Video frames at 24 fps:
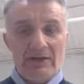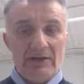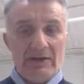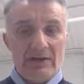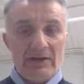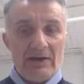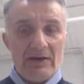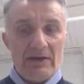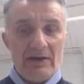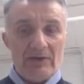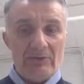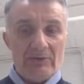
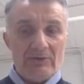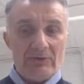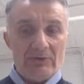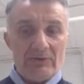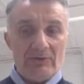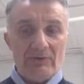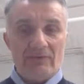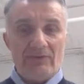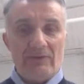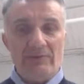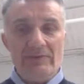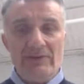I will go
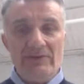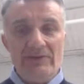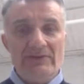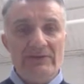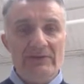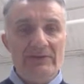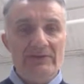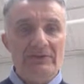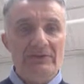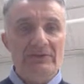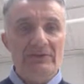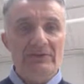for
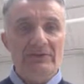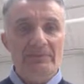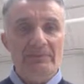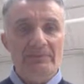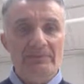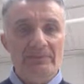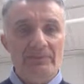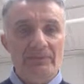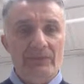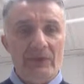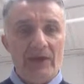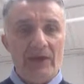business,
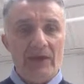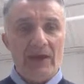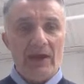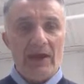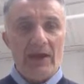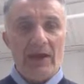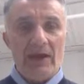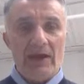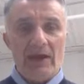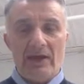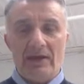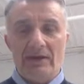
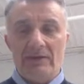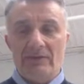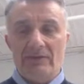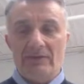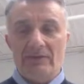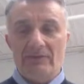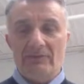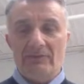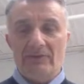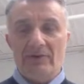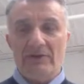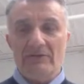and
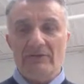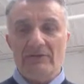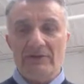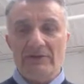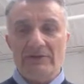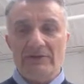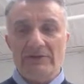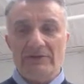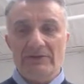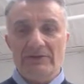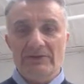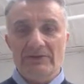from
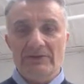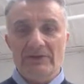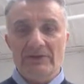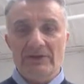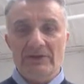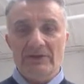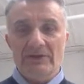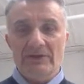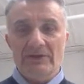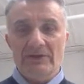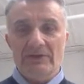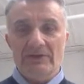business
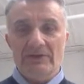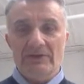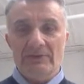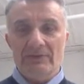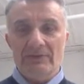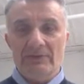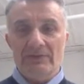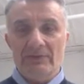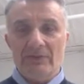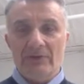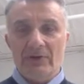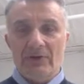here,
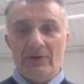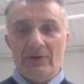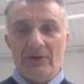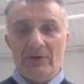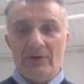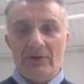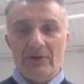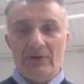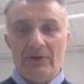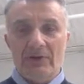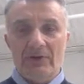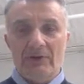
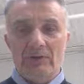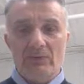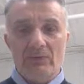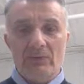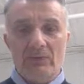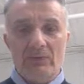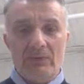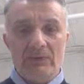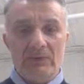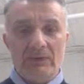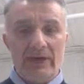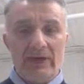it
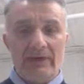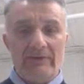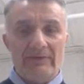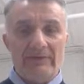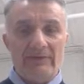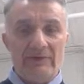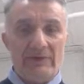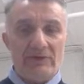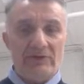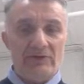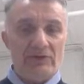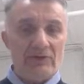will have a
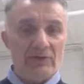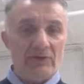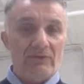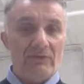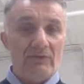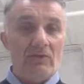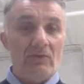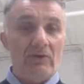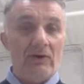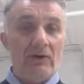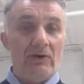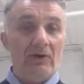selection of
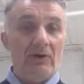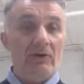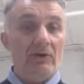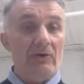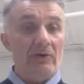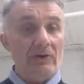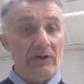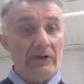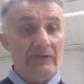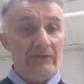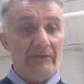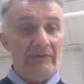Querlo
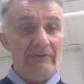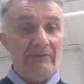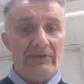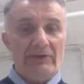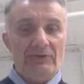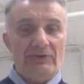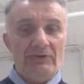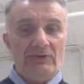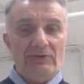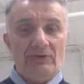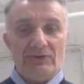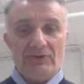or other
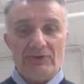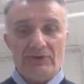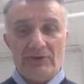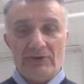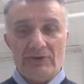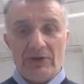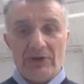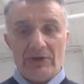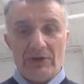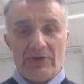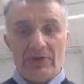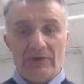ventures.
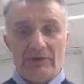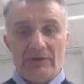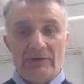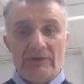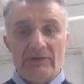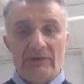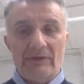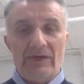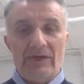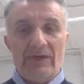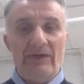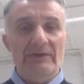In this
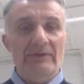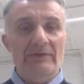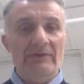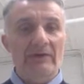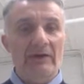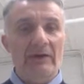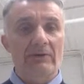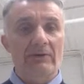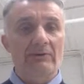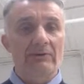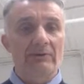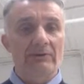case,
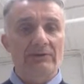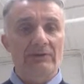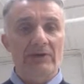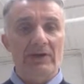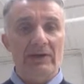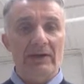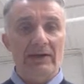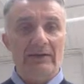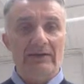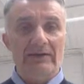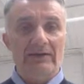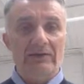I will
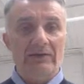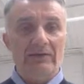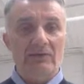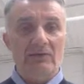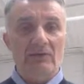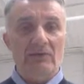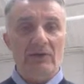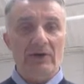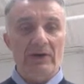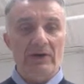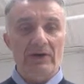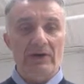select
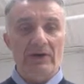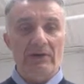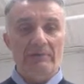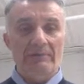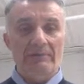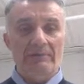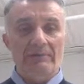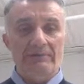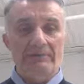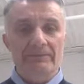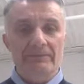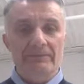Querlo,
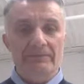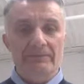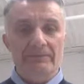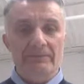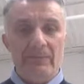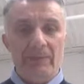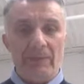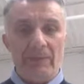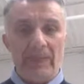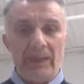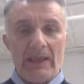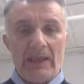
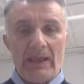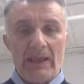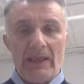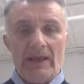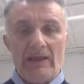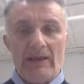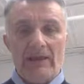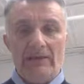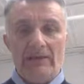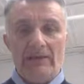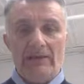and